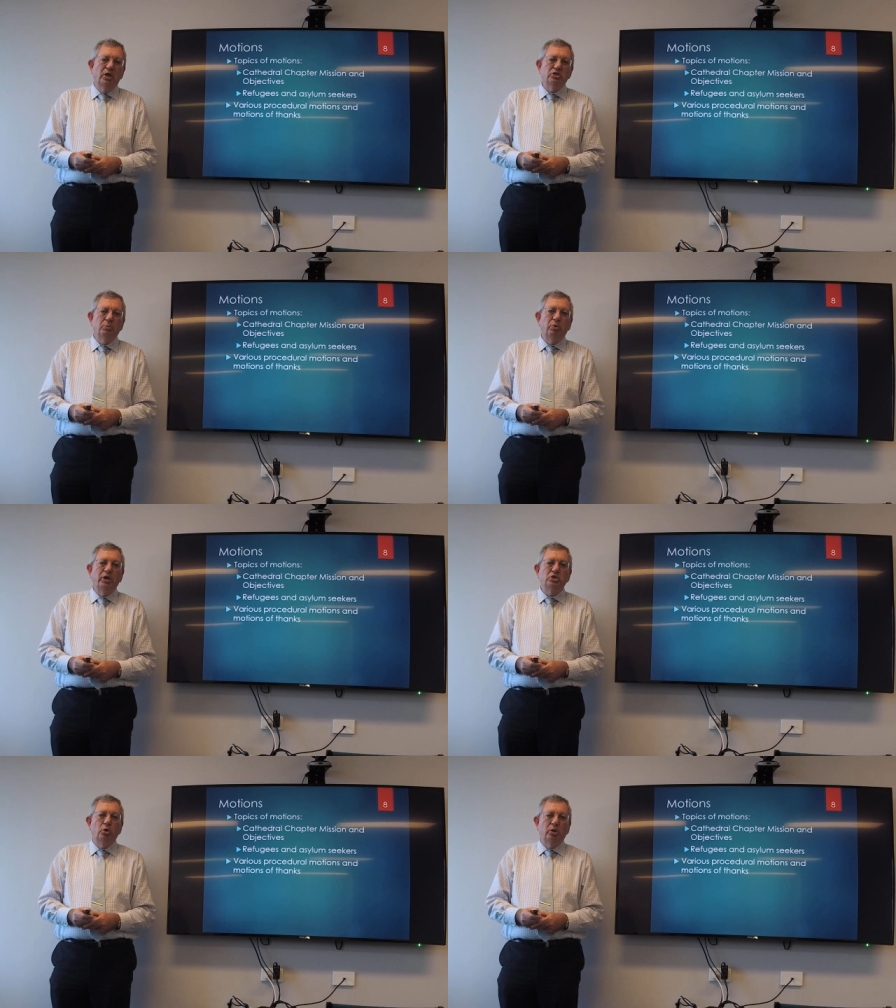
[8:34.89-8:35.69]
So
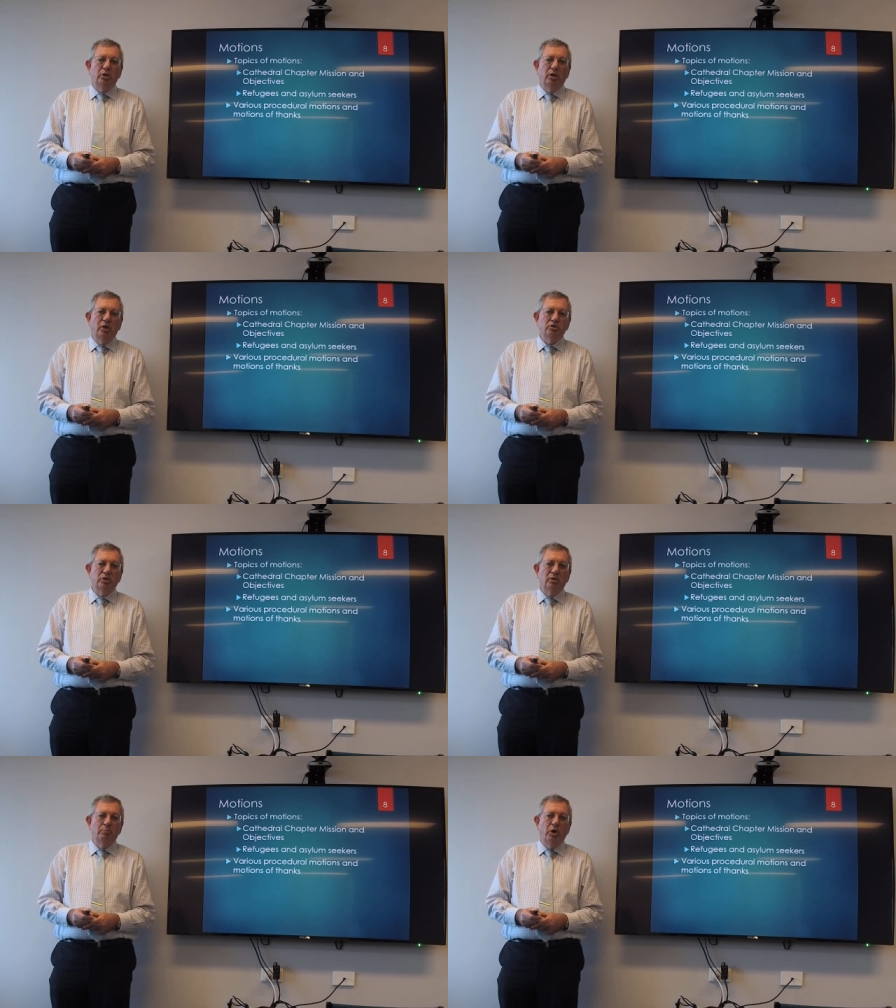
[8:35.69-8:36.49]
please look at those
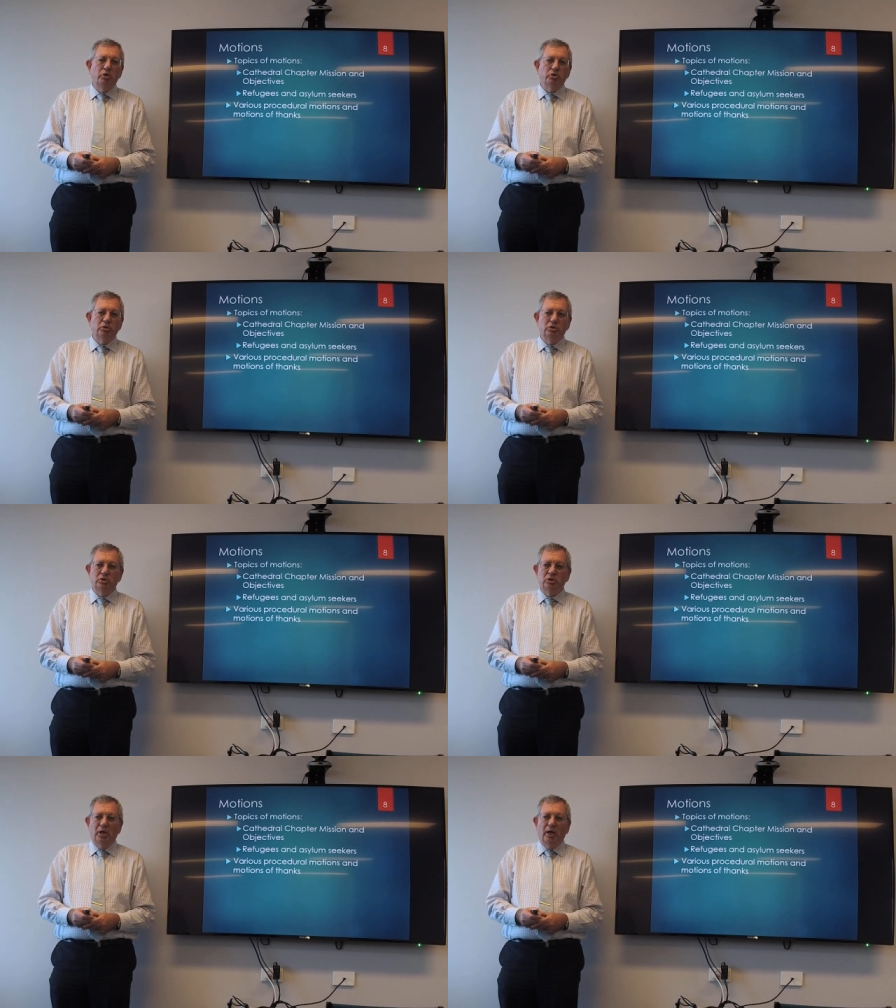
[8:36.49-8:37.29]
at the
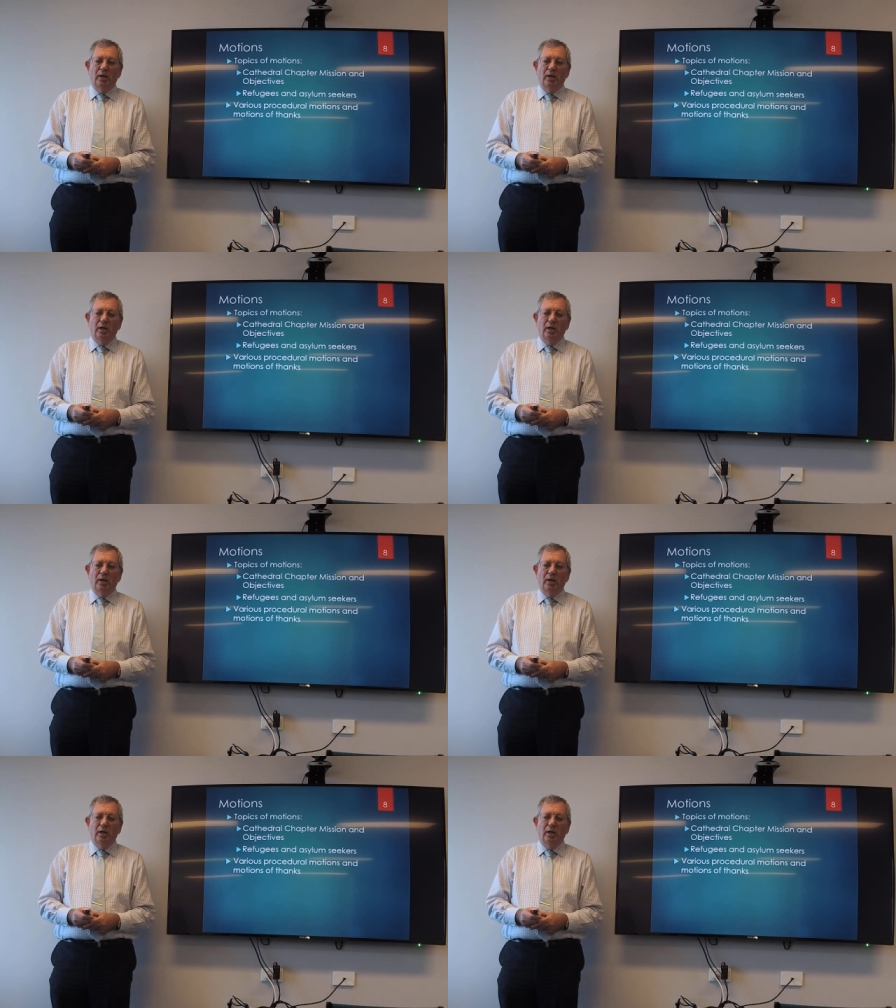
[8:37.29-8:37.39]
motions